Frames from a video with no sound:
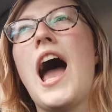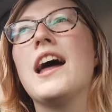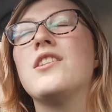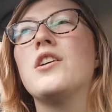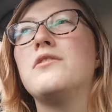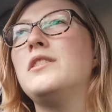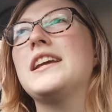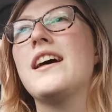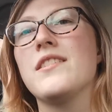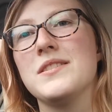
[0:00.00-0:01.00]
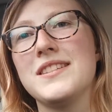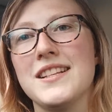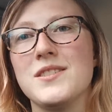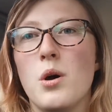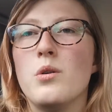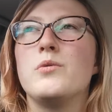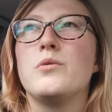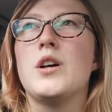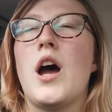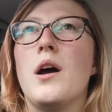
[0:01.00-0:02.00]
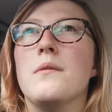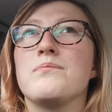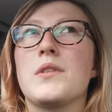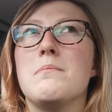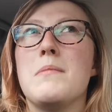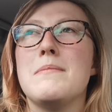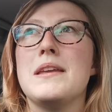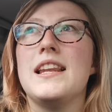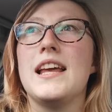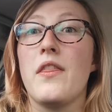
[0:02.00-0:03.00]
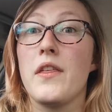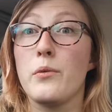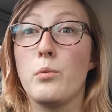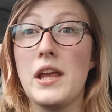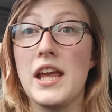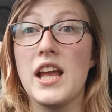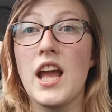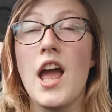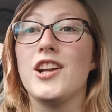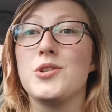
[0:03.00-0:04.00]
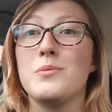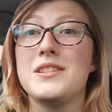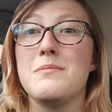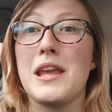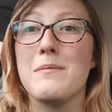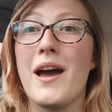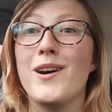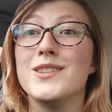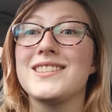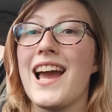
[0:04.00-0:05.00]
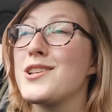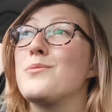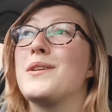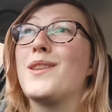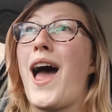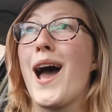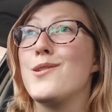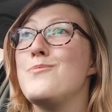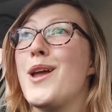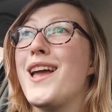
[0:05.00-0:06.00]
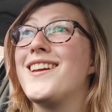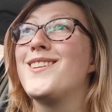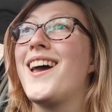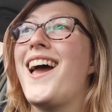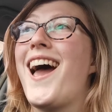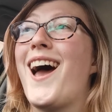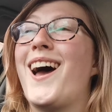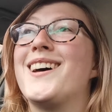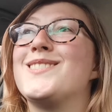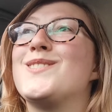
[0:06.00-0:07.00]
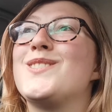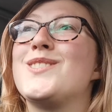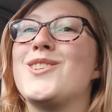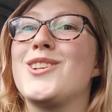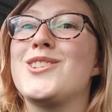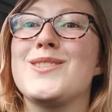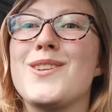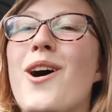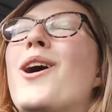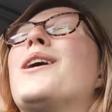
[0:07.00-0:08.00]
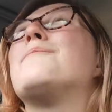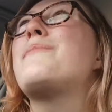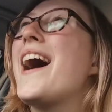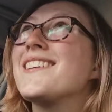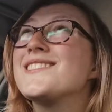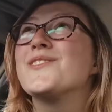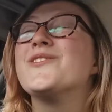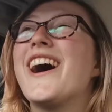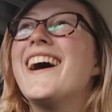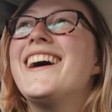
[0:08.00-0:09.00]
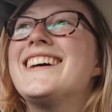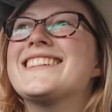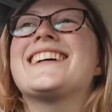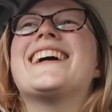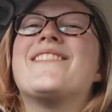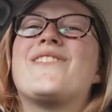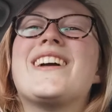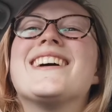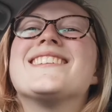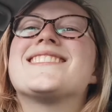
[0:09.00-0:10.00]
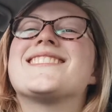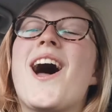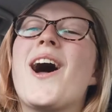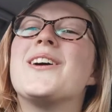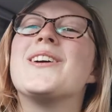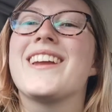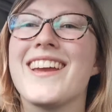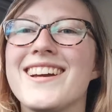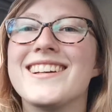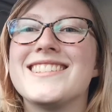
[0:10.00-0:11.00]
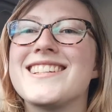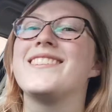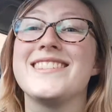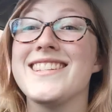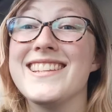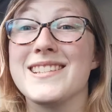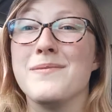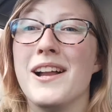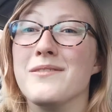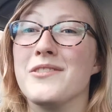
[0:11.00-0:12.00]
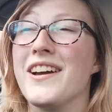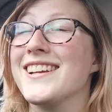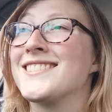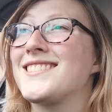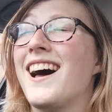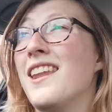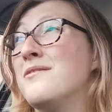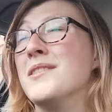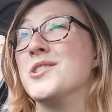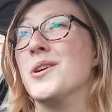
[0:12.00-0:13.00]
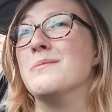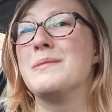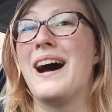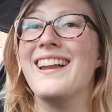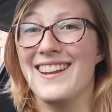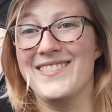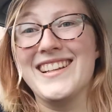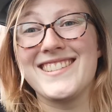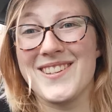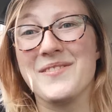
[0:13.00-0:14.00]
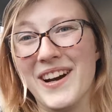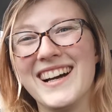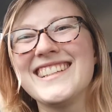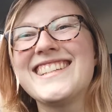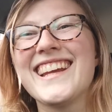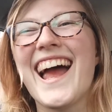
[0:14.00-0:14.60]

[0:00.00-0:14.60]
and hopefully get those sent off maybe later this week, catch up with some emails, catch up with admin, and just back to work. It feels so good. You can see the smile on my face. I love my job. I love it so much.